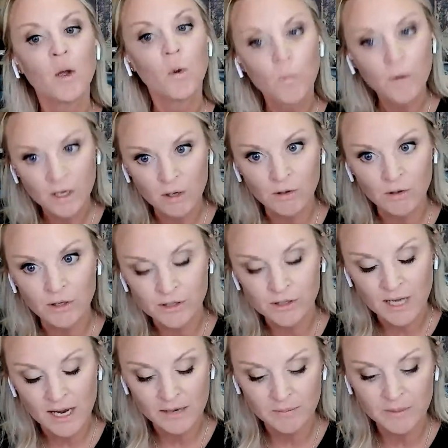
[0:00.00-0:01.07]
we know your
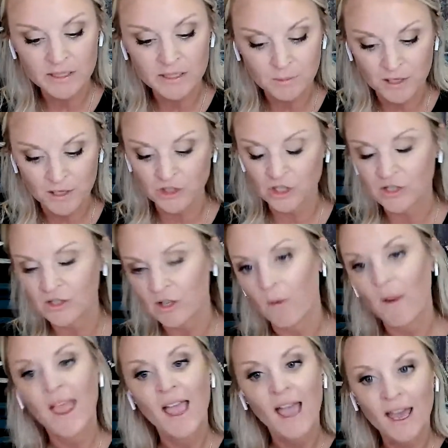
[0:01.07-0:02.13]
time is precious. So
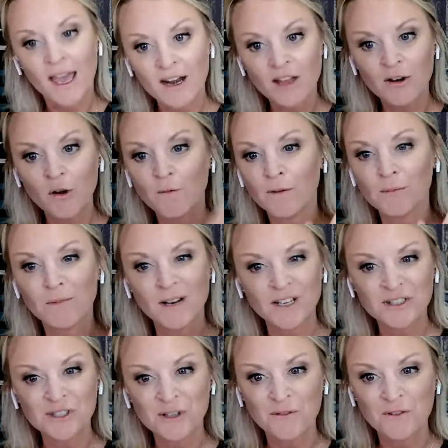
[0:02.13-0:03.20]
head on over,
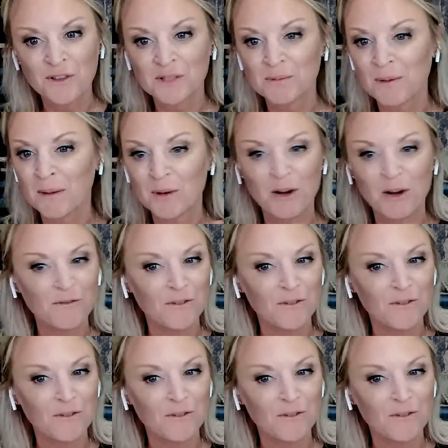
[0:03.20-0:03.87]
register for this webinar.